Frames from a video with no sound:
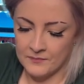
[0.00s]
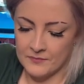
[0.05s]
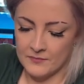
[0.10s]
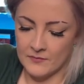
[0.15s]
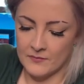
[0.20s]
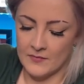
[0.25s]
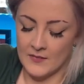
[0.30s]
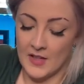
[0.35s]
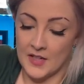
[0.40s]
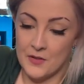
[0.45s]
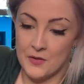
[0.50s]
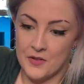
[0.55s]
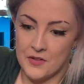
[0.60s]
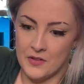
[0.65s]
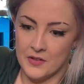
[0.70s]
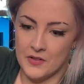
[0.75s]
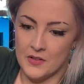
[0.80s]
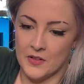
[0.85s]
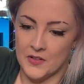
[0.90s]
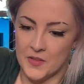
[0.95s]
I know you're just
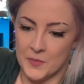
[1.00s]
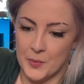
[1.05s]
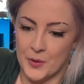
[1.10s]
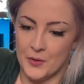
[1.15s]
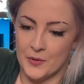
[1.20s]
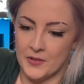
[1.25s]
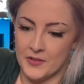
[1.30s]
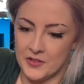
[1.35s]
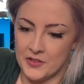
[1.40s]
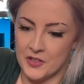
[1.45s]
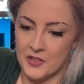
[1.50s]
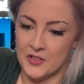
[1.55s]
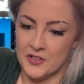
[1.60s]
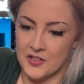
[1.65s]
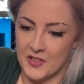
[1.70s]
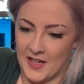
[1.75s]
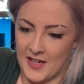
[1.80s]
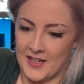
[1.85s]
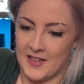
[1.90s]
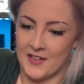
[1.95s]
not supposed to touch
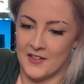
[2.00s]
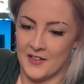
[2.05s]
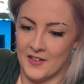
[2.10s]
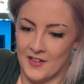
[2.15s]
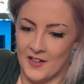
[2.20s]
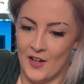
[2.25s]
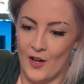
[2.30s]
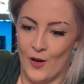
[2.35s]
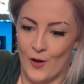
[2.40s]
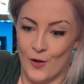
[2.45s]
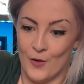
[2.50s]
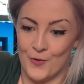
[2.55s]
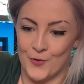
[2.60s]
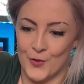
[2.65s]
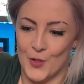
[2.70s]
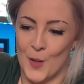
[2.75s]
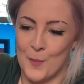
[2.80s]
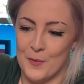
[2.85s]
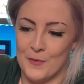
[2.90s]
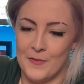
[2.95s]
like on
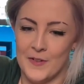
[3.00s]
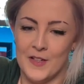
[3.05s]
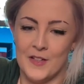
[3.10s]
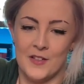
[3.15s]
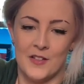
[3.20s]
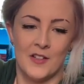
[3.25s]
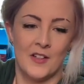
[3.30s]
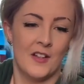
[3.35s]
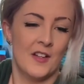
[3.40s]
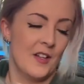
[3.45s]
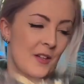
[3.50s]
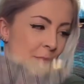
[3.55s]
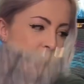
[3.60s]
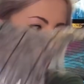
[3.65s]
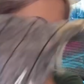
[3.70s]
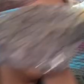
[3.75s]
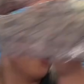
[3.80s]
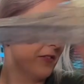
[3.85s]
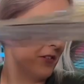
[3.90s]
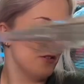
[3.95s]
top of it, but I
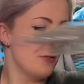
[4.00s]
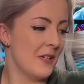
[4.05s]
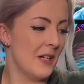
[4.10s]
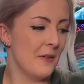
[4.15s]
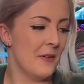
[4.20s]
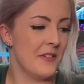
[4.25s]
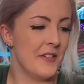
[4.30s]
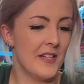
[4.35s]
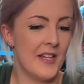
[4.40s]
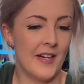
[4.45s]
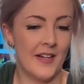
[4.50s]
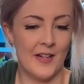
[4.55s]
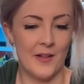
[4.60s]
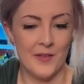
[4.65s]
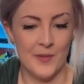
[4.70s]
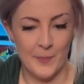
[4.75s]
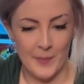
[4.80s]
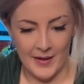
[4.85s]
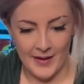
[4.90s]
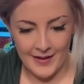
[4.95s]
never know how to take it out the
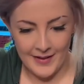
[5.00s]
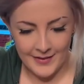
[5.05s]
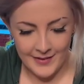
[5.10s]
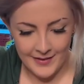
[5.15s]
bag.